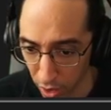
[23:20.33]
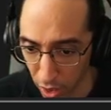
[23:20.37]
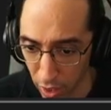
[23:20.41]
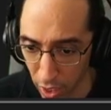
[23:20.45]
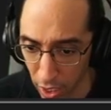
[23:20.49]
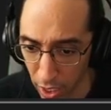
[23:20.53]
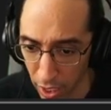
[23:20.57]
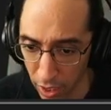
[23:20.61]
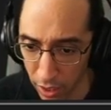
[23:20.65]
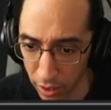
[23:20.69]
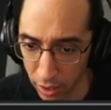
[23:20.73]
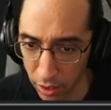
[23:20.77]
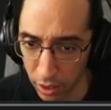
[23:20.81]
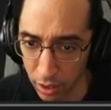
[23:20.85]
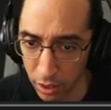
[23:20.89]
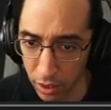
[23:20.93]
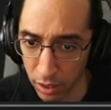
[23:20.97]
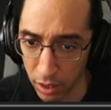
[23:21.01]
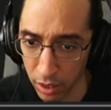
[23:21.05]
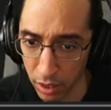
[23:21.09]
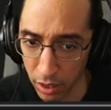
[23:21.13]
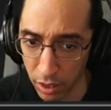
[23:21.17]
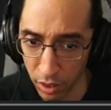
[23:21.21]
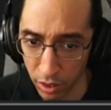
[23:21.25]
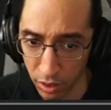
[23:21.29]

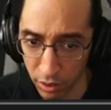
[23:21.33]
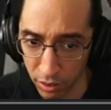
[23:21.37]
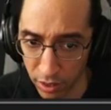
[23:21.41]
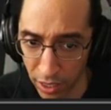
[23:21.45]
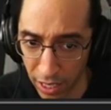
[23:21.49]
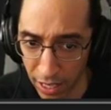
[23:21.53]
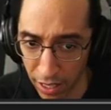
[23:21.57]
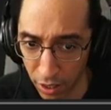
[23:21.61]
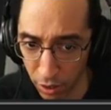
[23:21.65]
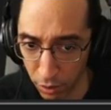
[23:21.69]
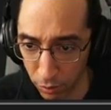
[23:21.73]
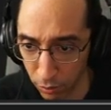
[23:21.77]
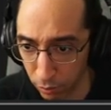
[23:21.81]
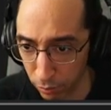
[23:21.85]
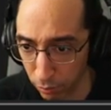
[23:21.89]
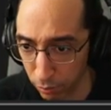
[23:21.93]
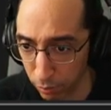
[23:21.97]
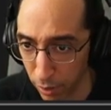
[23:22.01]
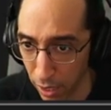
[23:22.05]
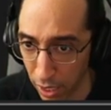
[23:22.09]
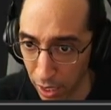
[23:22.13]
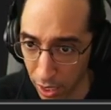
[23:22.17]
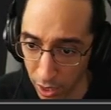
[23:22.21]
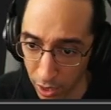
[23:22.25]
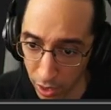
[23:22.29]
Then he's down
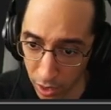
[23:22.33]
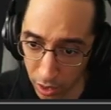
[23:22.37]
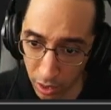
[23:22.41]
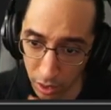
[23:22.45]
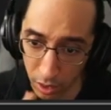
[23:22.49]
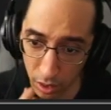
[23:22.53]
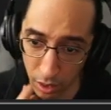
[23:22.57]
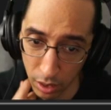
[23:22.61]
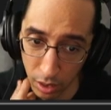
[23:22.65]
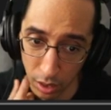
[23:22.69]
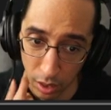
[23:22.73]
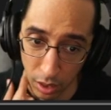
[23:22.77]
by